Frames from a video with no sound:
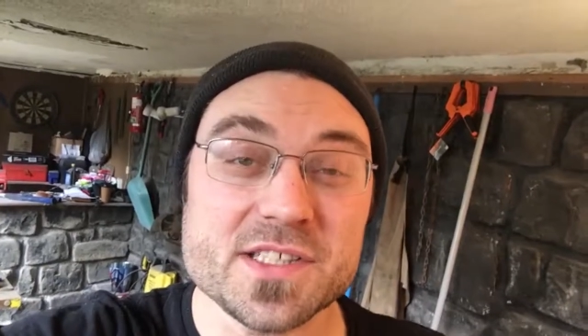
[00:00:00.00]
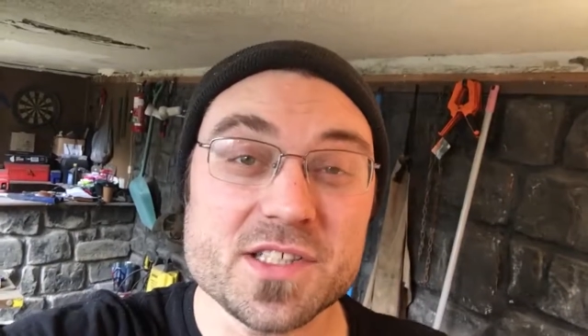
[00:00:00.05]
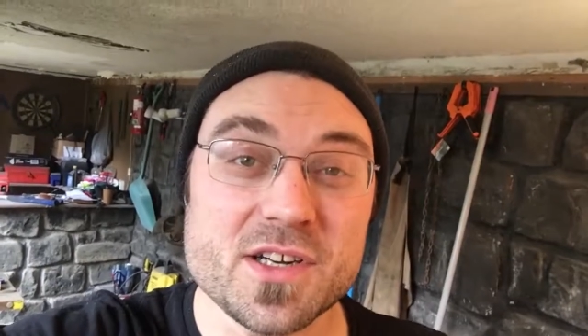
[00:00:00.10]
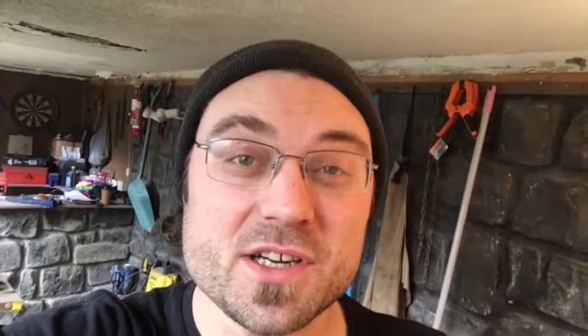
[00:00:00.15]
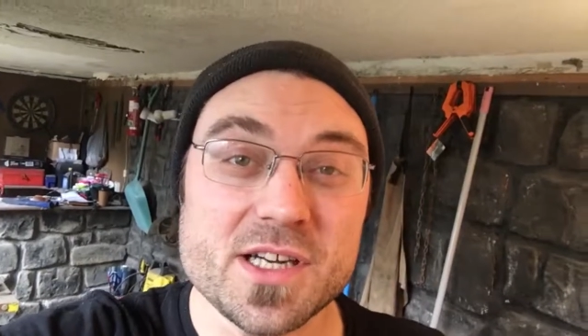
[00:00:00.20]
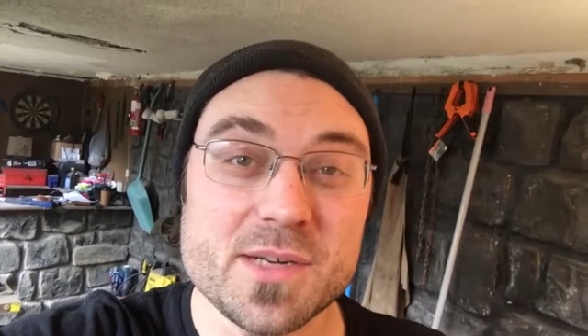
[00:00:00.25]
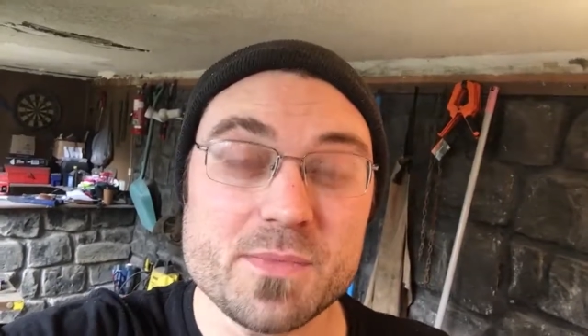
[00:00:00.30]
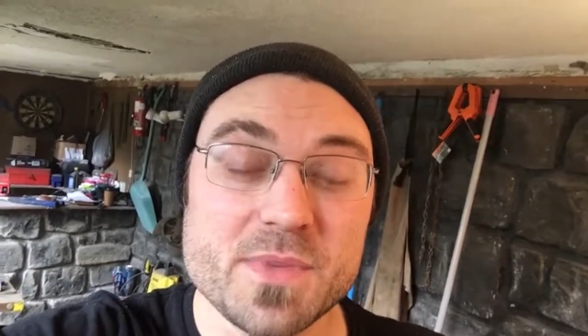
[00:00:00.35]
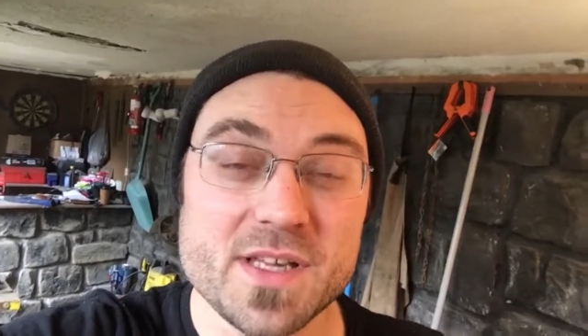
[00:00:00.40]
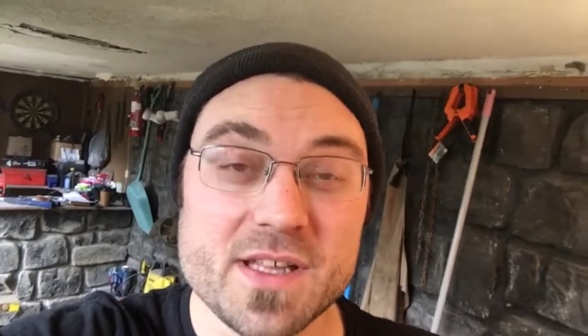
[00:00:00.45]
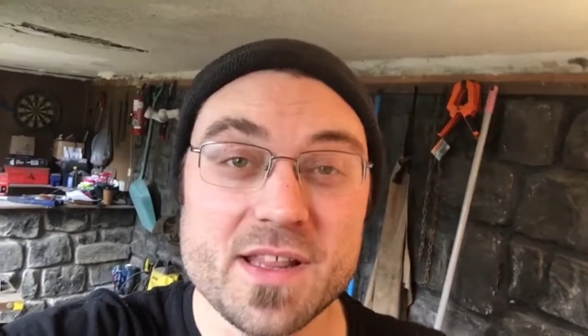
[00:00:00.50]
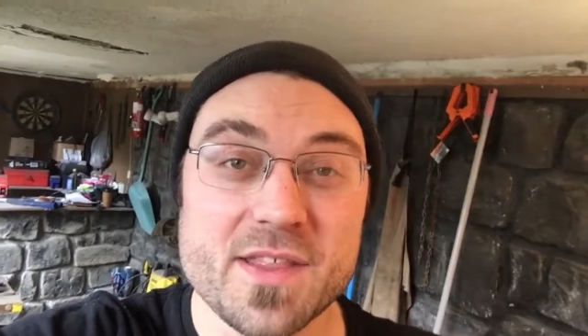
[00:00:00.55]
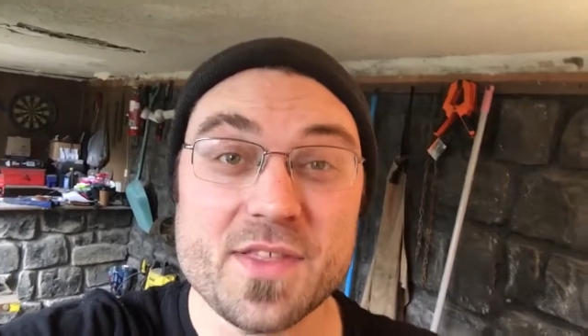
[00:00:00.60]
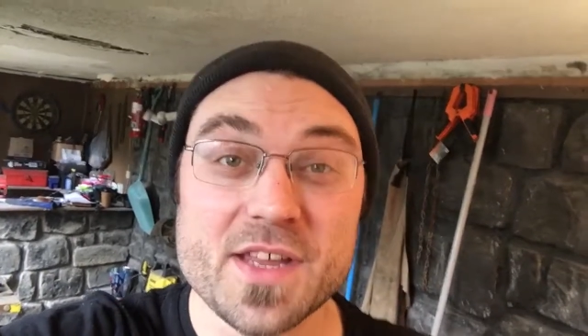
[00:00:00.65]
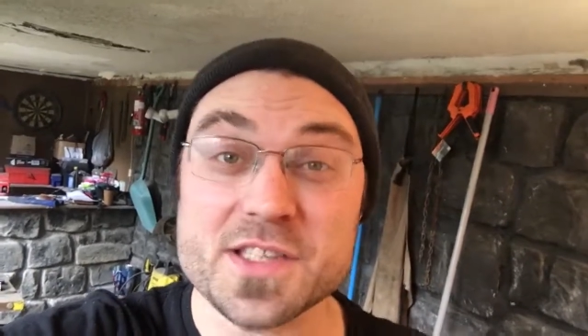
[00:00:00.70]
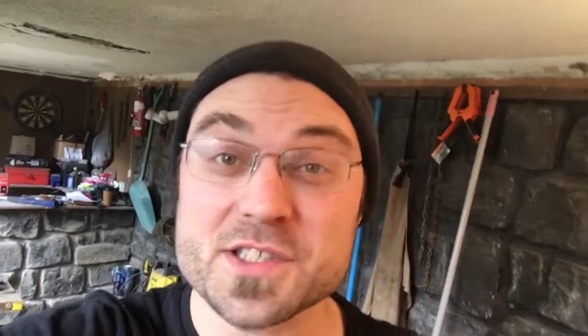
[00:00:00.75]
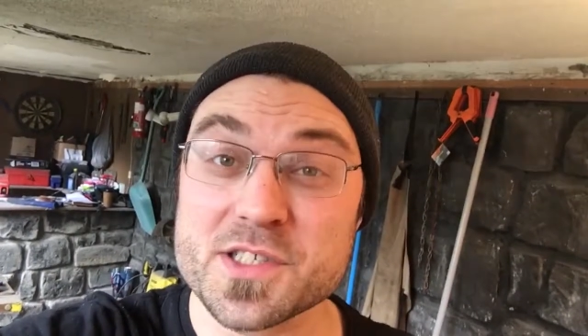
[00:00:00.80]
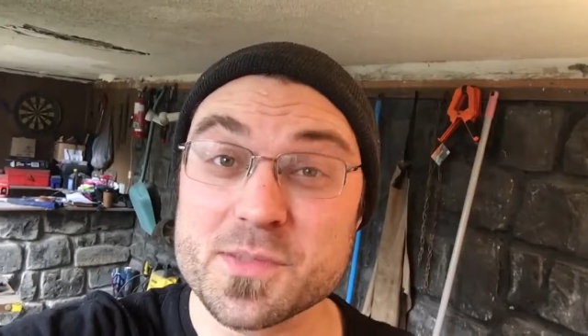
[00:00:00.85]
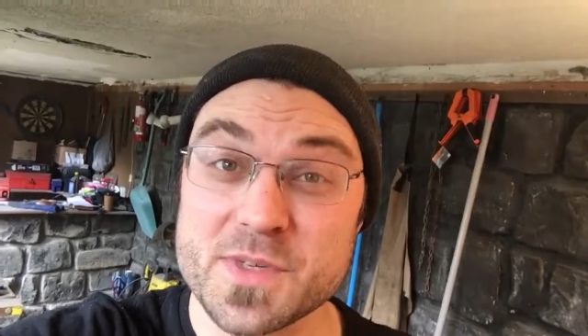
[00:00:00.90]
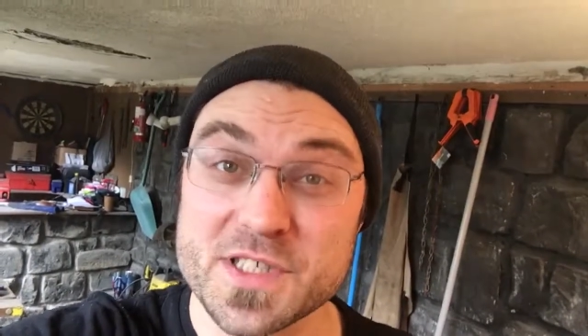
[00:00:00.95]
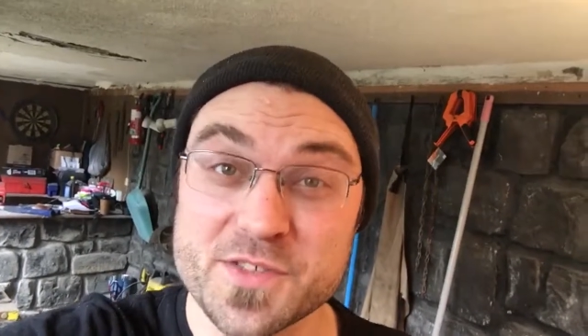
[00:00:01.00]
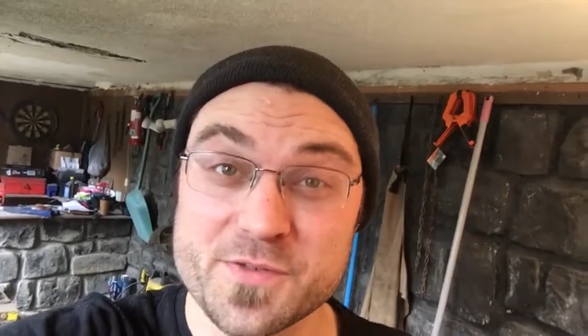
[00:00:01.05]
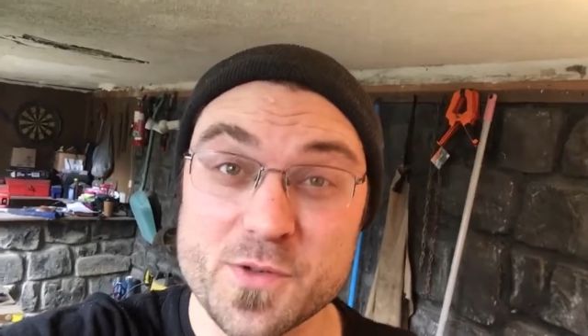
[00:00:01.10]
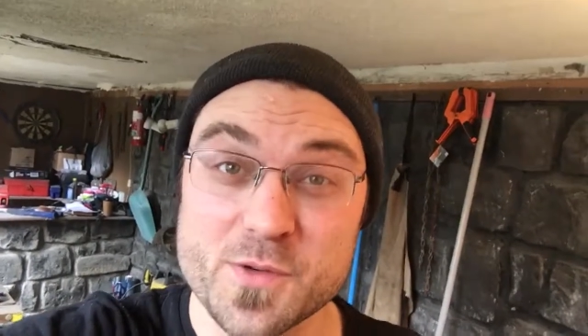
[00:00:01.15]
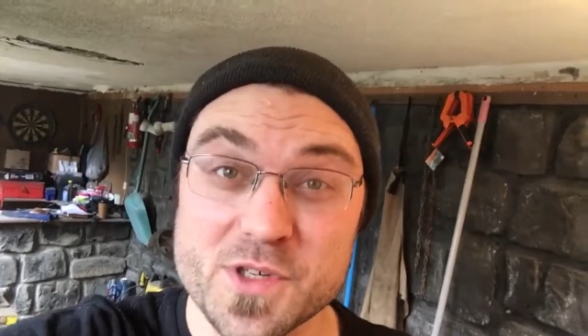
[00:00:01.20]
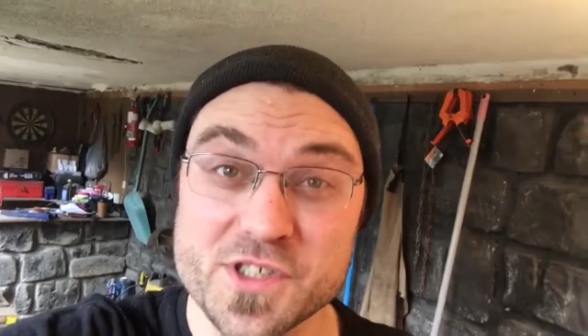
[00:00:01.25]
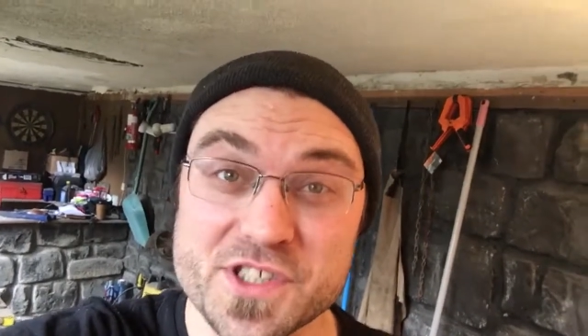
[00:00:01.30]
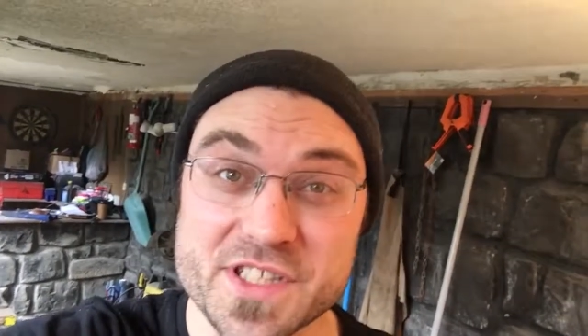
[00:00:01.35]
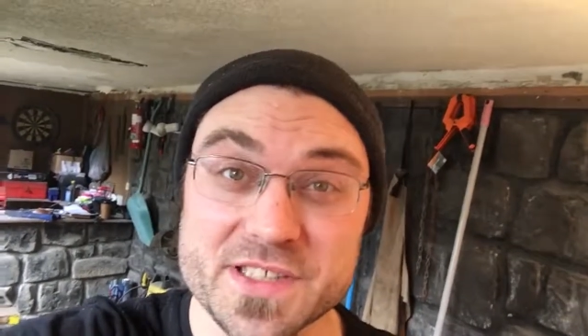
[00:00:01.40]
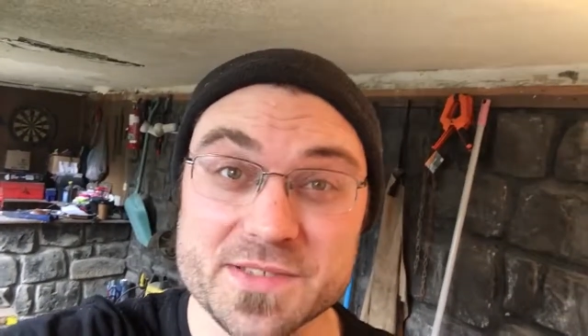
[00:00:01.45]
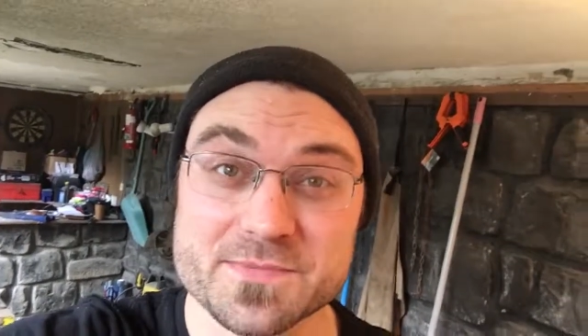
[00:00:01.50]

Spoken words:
time, thanks so much for watching.